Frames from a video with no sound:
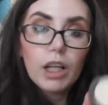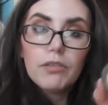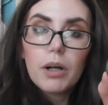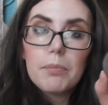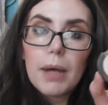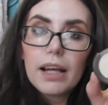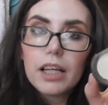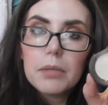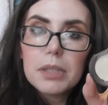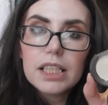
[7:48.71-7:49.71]
from
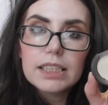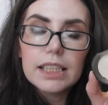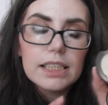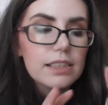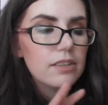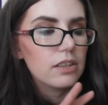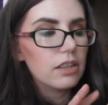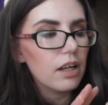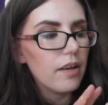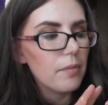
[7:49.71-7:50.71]
Becca because it is,
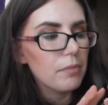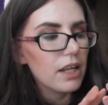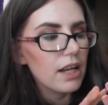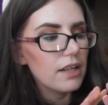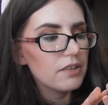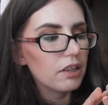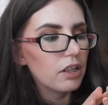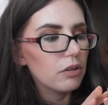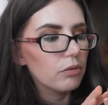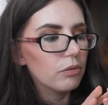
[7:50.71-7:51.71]
um, it has like
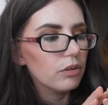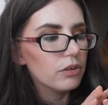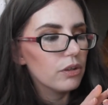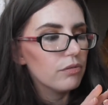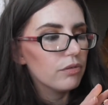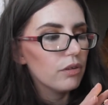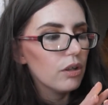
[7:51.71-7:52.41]
a sort of